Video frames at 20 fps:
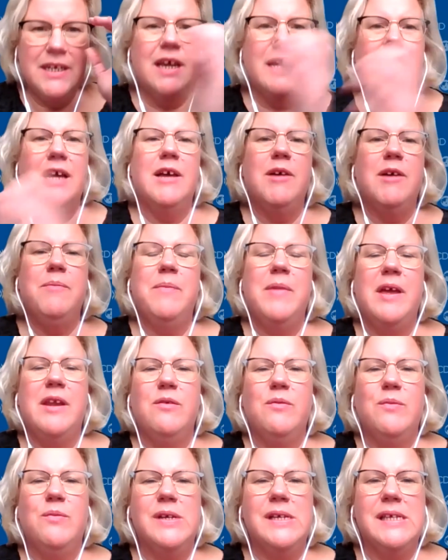and
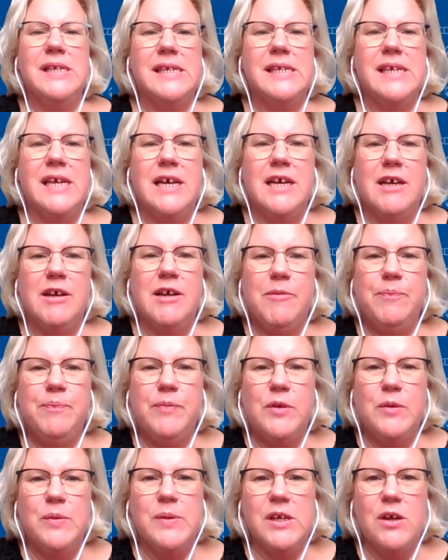it was
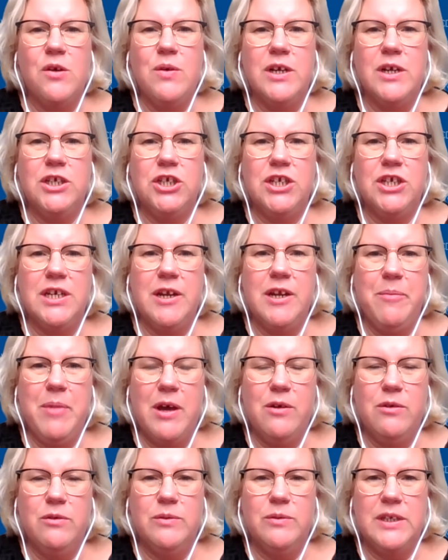there was a question
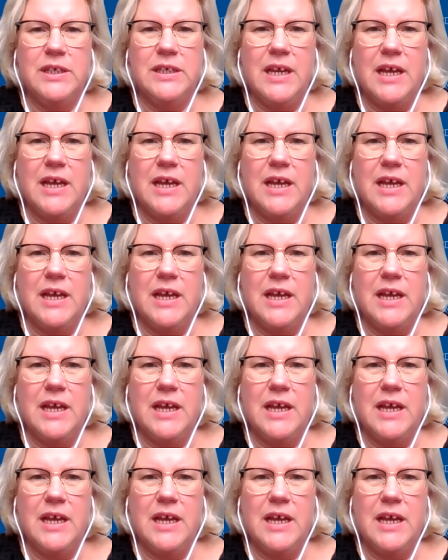about